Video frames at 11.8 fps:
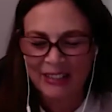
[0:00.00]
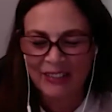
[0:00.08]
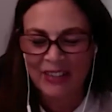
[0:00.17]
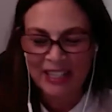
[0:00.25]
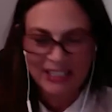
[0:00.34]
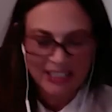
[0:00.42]

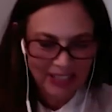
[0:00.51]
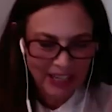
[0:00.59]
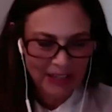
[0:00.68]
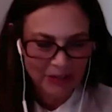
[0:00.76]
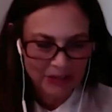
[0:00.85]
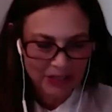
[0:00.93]

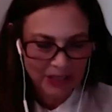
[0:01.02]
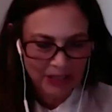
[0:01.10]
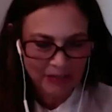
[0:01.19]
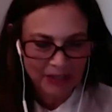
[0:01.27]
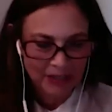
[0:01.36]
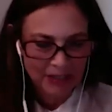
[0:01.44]
dandelions and
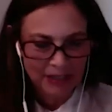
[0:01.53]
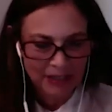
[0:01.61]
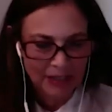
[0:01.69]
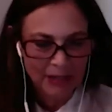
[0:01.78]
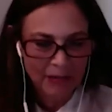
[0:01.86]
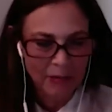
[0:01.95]
everything,
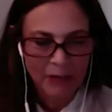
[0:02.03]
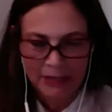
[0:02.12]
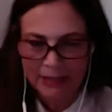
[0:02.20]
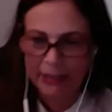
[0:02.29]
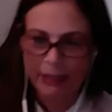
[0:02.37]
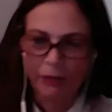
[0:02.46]
and
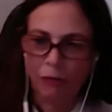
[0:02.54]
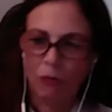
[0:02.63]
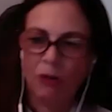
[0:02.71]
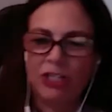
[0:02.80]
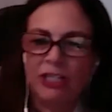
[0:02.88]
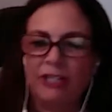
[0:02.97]
everybody's like
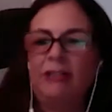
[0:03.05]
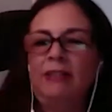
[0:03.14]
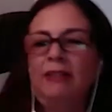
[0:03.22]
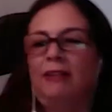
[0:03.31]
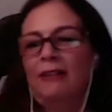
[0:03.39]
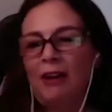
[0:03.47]
rushing,
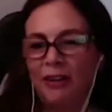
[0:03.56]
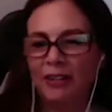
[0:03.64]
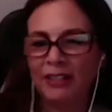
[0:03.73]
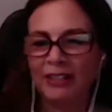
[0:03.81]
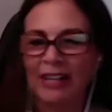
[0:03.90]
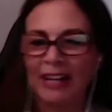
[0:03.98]

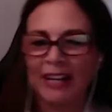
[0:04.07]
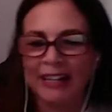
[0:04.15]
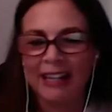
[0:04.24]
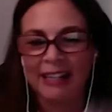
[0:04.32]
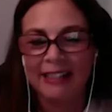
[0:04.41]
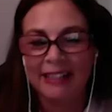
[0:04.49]
cutting that,
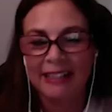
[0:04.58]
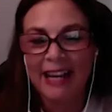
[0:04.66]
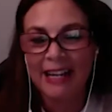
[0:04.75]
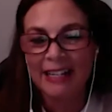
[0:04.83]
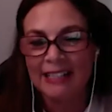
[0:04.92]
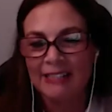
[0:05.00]
and
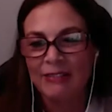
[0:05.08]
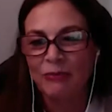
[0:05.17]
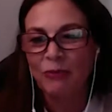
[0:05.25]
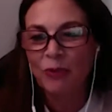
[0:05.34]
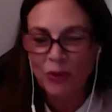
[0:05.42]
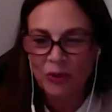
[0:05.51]
that is
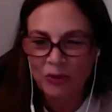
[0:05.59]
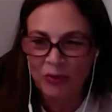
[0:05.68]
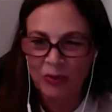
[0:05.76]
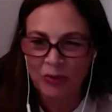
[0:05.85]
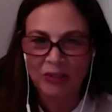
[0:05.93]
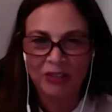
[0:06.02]
food
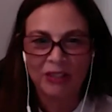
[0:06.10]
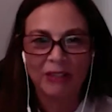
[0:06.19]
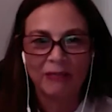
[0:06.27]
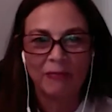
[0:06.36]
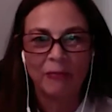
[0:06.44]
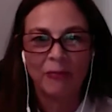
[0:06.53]
for the